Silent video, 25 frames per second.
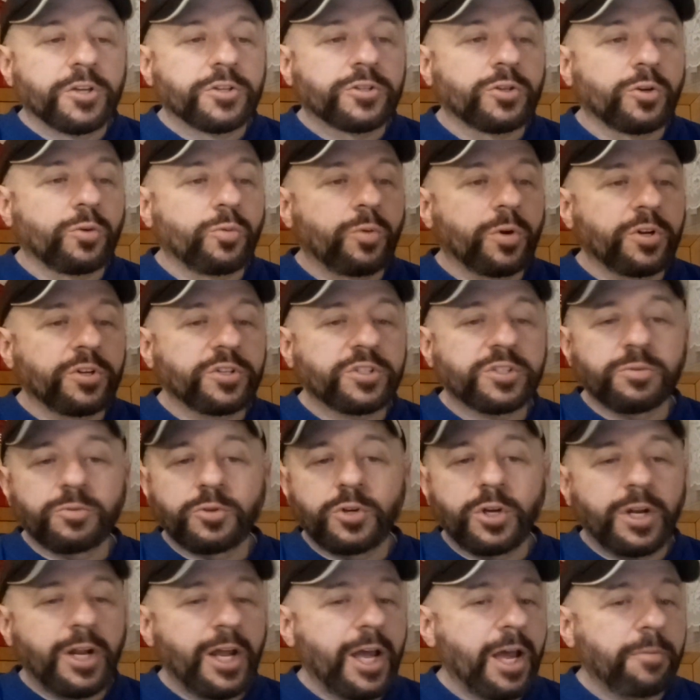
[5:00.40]
So what are some
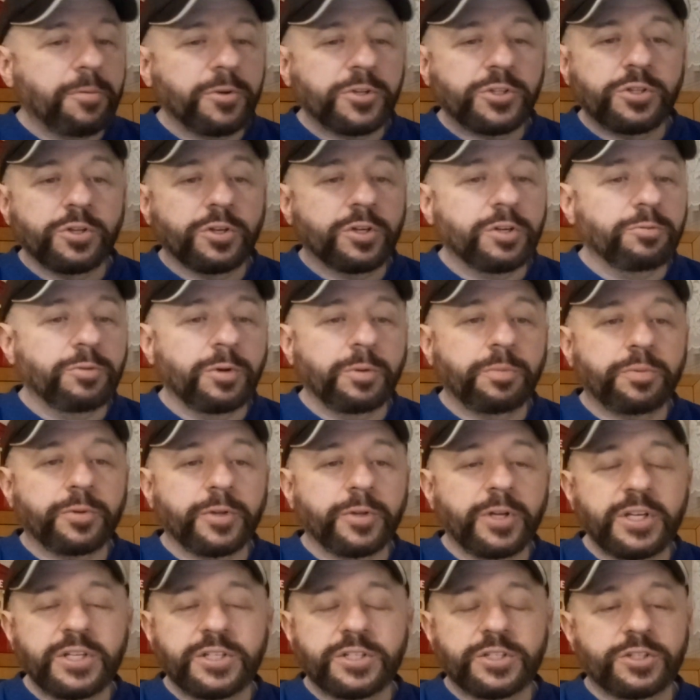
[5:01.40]
good habits you could
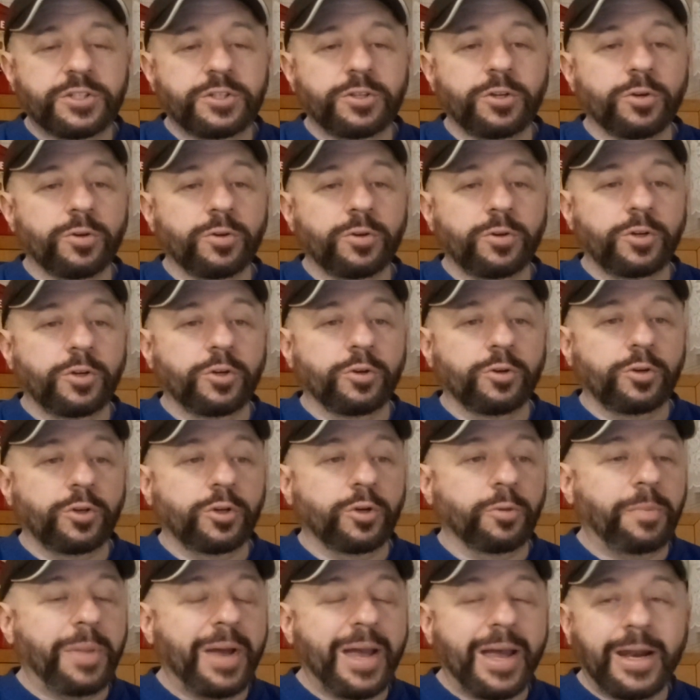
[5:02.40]
replace your, your,
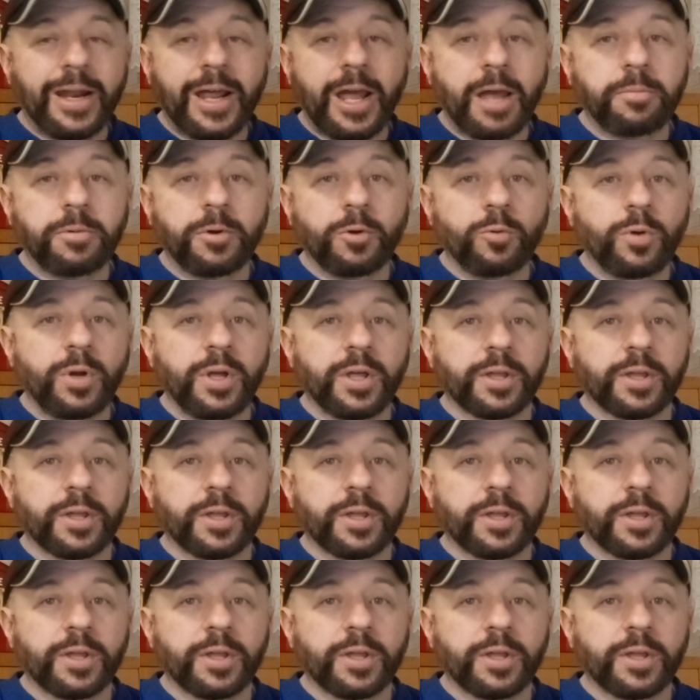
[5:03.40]
your bad habit